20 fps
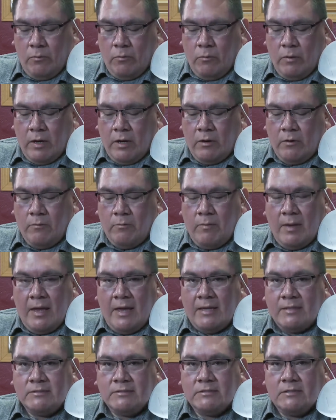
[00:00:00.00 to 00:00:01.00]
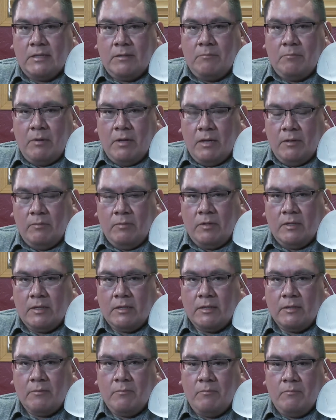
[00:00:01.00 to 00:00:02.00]
wear masks in
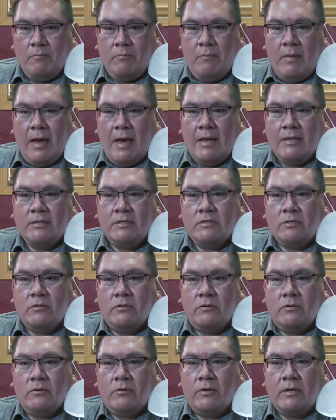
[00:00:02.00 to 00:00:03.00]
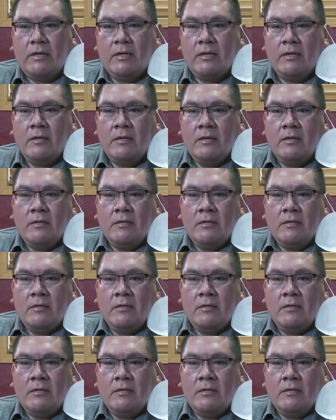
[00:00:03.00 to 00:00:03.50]
public mandatory